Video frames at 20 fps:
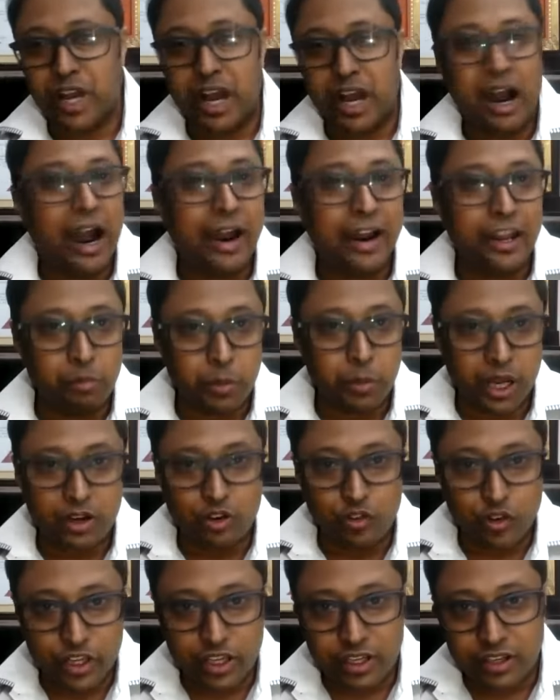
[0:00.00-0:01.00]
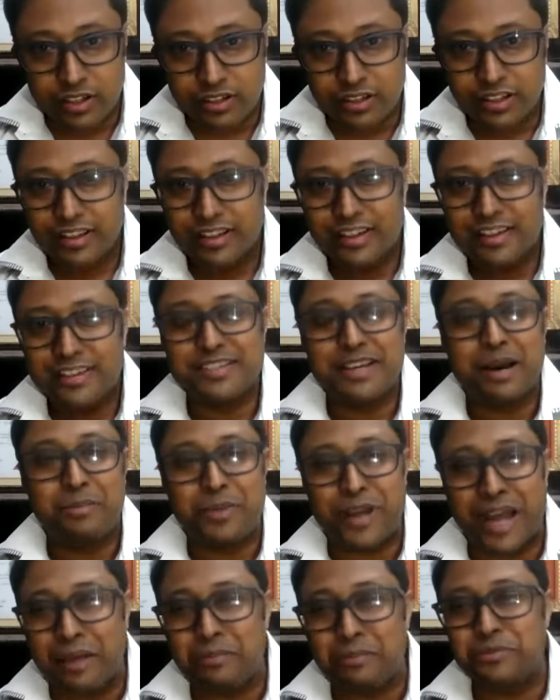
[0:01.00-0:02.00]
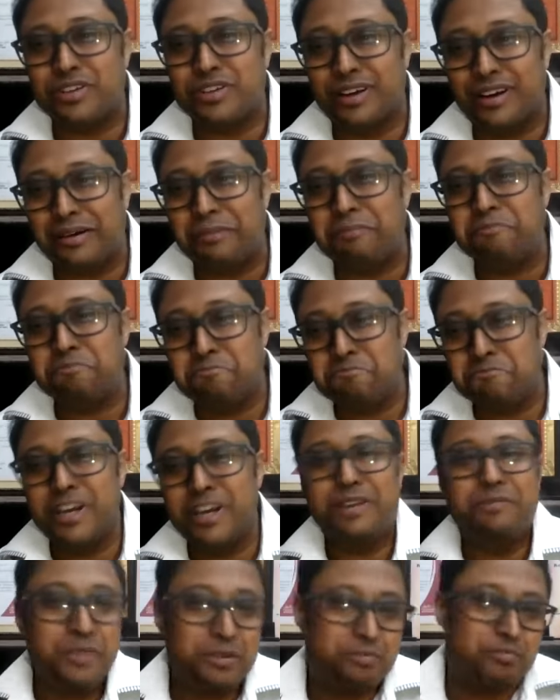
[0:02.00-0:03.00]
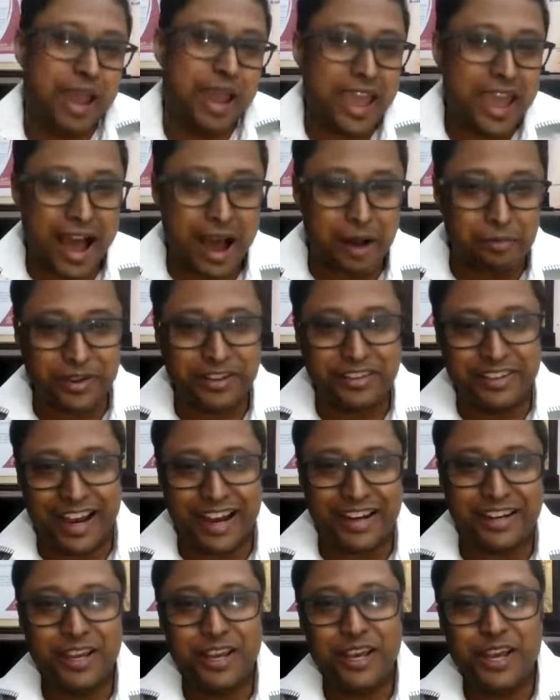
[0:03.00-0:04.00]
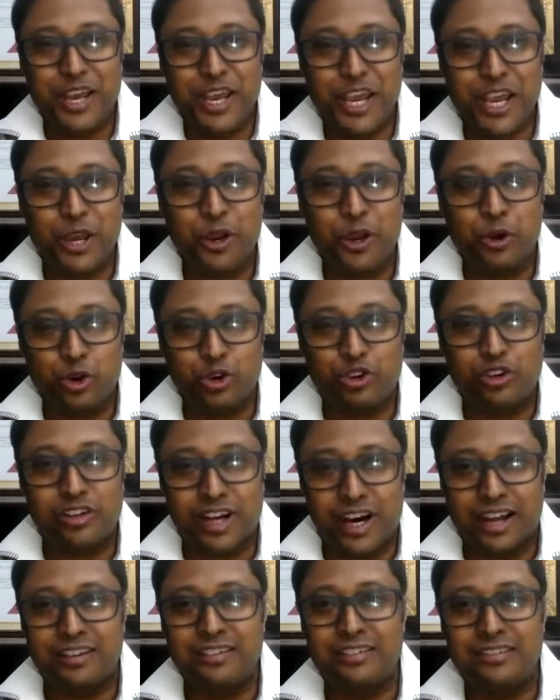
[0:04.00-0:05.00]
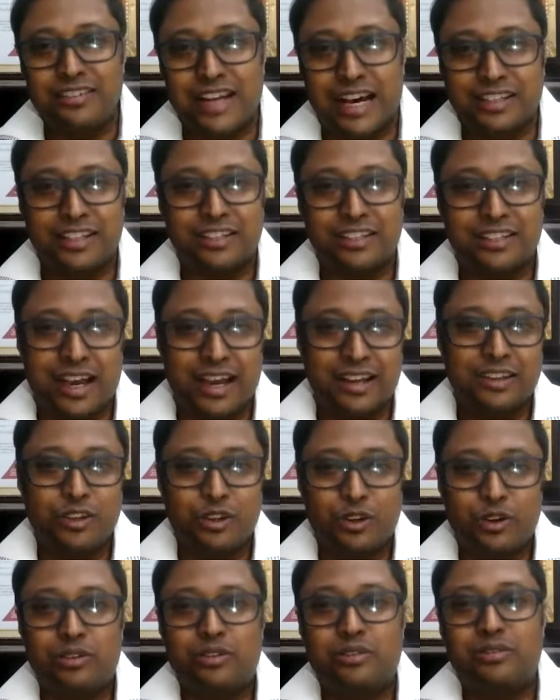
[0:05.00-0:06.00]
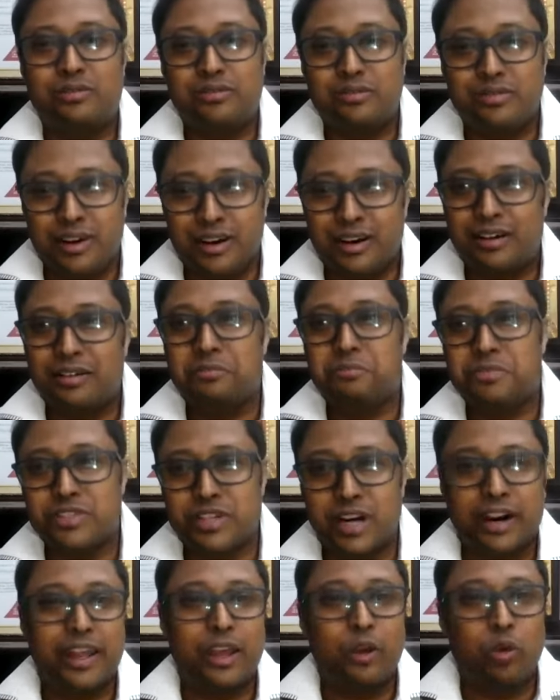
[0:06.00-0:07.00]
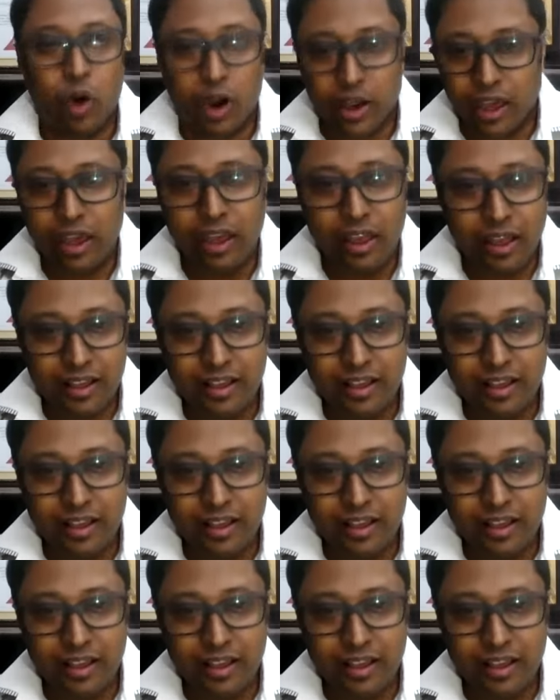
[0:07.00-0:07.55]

Iron Man over here. Sometimes it may happen that you need to run rather than, you know, starting walking.